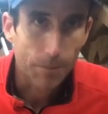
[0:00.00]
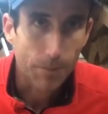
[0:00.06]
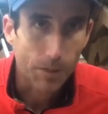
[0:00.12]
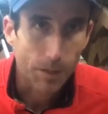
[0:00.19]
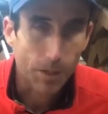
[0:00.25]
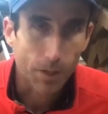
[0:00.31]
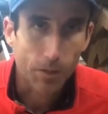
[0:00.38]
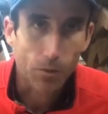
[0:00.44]

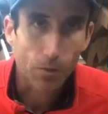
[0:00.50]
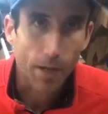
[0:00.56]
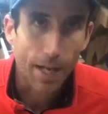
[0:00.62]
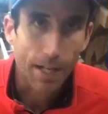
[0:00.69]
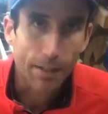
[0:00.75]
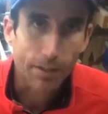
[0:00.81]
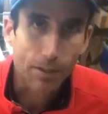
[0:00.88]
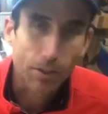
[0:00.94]
they're
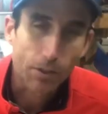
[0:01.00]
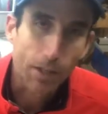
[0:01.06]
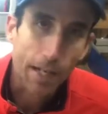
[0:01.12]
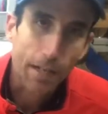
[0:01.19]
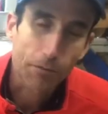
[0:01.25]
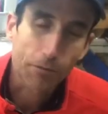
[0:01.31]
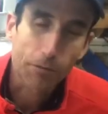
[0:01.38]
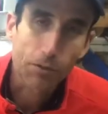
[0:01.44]
great. They're
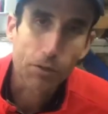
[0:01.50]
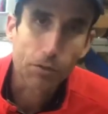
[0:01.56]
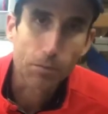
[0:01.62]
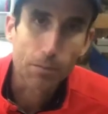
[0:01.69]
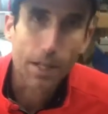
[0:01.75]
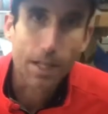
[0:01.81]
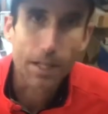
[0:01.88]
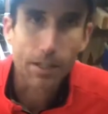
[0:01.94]
great for just
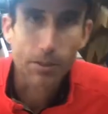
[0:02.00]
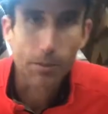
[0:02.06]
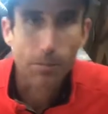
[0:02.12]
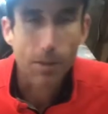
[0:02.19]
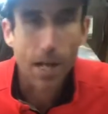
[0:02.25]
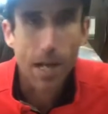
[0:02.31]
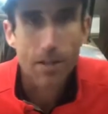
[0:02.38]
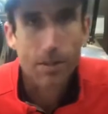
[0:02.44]
making your
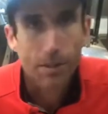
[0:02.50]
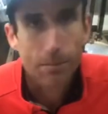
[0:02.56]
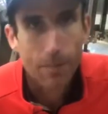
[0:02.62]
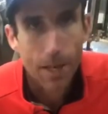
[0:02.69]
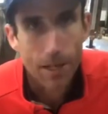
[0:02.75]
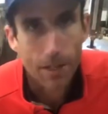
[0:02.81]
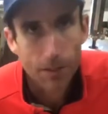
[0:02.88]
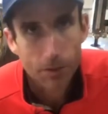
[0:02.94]
project
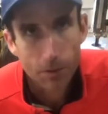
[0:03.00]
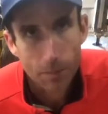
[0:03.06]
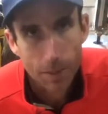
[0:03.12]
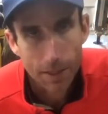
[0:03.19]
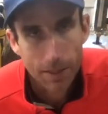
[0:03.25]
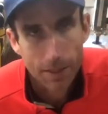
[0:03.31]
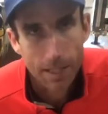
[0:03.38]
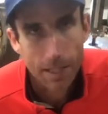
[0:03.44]
better.
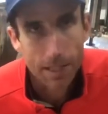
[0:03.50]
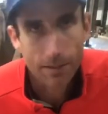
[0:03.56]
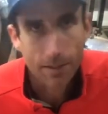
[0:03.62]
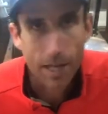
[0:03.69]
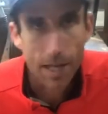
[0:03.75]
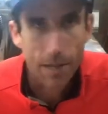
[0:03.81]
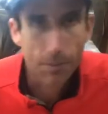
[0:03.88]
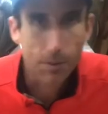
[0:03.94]
Spend a lot of
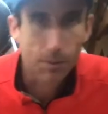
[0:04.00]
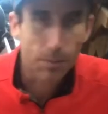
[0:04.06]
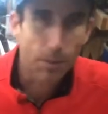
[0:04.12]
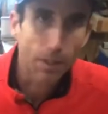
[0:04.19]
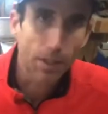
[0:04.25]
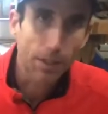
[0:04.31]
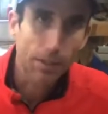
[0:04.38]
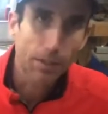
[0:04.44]
time with
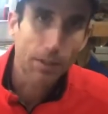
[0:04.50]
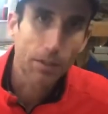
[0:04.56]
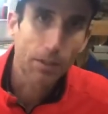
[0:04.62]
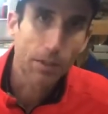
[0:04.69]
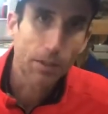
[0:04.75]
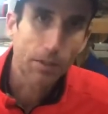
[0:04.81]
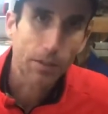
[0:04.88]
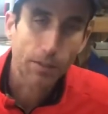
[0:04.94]
one. You
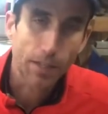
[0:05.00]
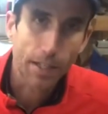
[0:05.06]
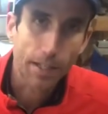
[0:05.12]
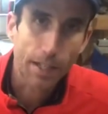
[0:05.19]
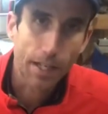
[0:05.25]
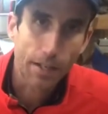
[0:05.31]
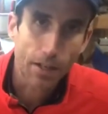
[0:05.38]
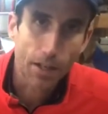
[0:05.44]
can
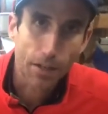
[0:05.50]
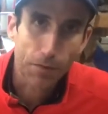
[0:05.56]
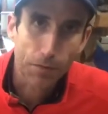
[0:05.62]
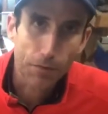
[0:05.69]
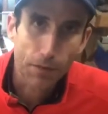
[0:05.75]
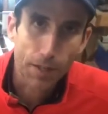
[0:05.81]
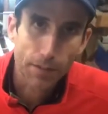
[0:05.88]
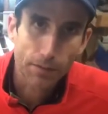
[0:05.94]
sand on all the
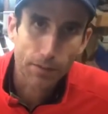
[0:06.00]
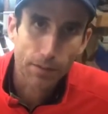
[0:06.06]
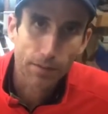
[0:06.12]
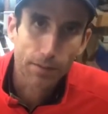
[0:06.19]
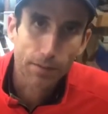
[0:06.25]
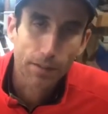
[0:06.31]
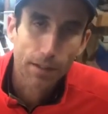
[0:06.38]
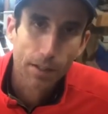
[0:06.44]

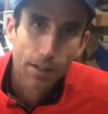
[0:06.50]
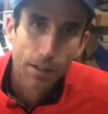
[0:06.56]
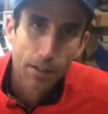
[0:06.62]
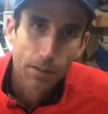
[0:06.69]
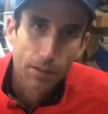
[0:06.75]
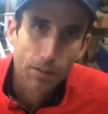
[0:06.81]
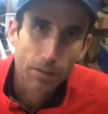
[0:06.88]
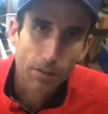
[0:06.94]
faces
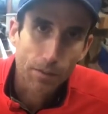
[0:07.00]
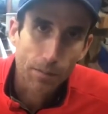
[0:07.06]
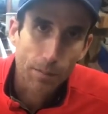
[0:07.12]
just to